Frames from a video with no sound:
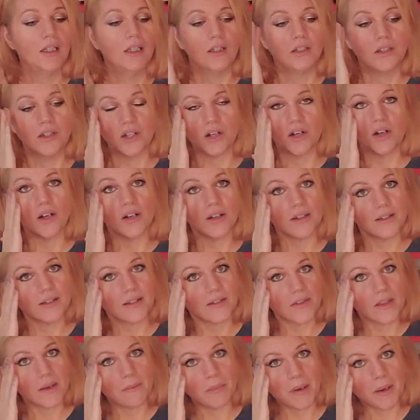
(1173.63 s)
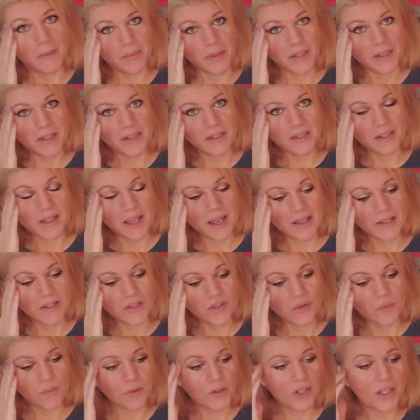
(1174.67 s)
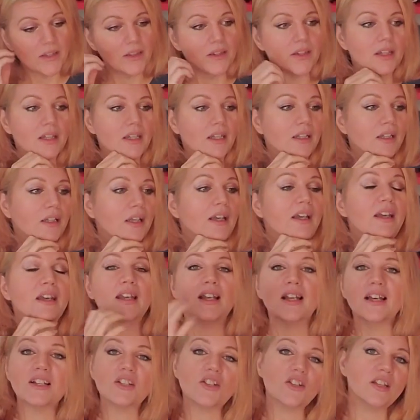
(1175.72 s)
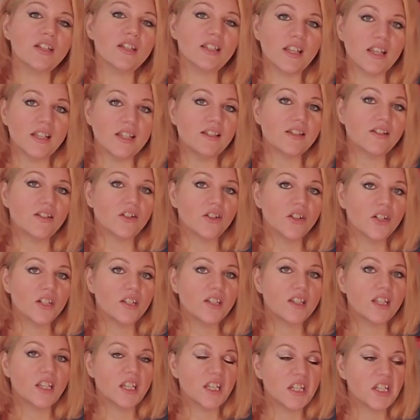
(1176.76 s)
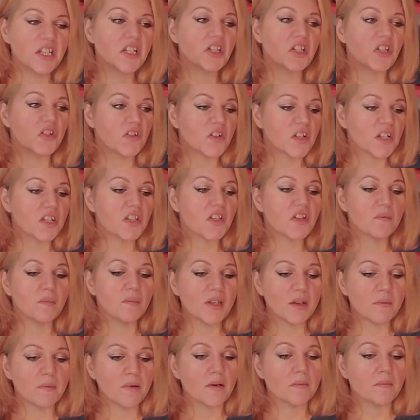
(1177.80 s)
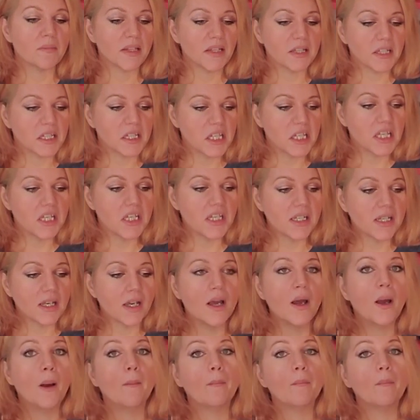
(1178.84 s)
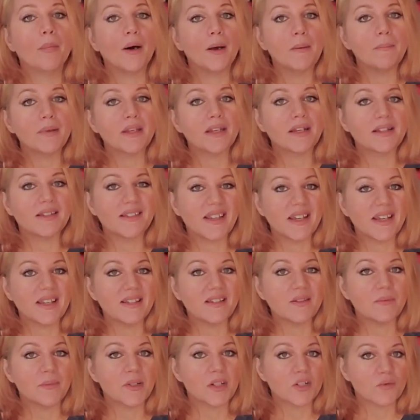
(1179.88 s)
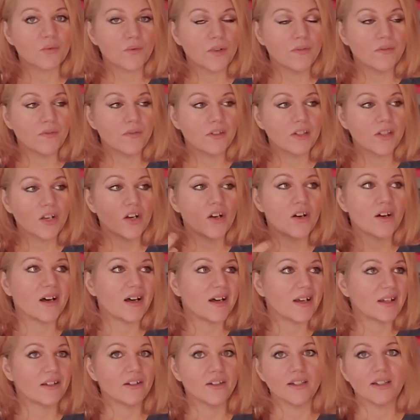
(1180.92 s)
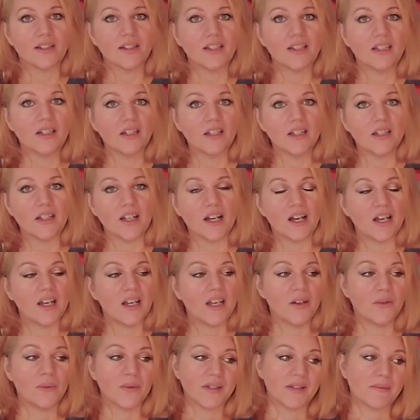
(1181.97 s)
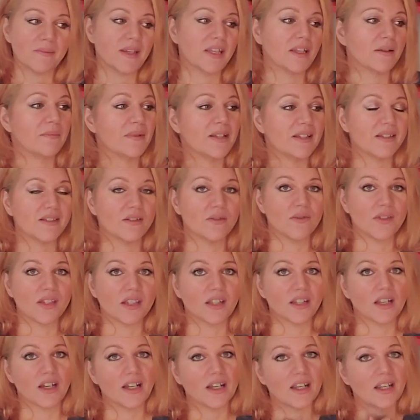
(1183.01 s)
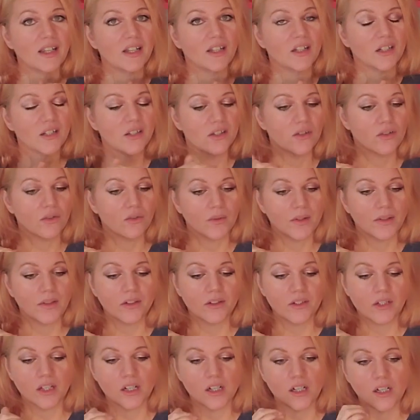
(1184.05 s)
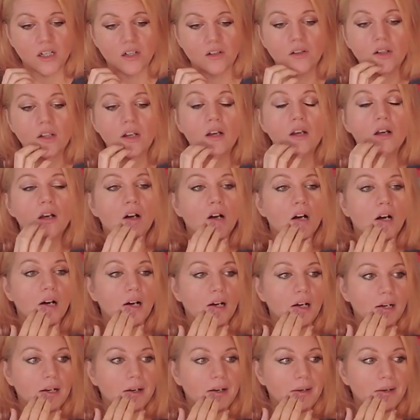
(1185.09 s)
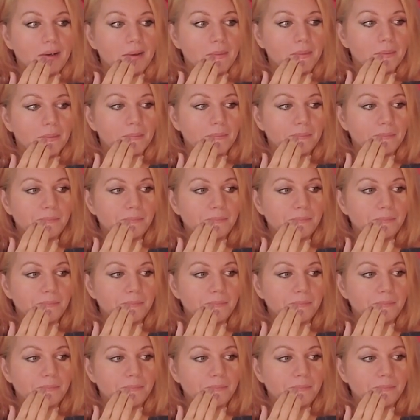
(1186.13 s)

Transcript: Y'all also that pumpkin disaster bread thing. It actually tasted good in the end. It turned out to be a pumpkin cake, but because it had so much erythritol, I couldn't eat it. I, it was making me so sick. I cannot do erythritol. Um,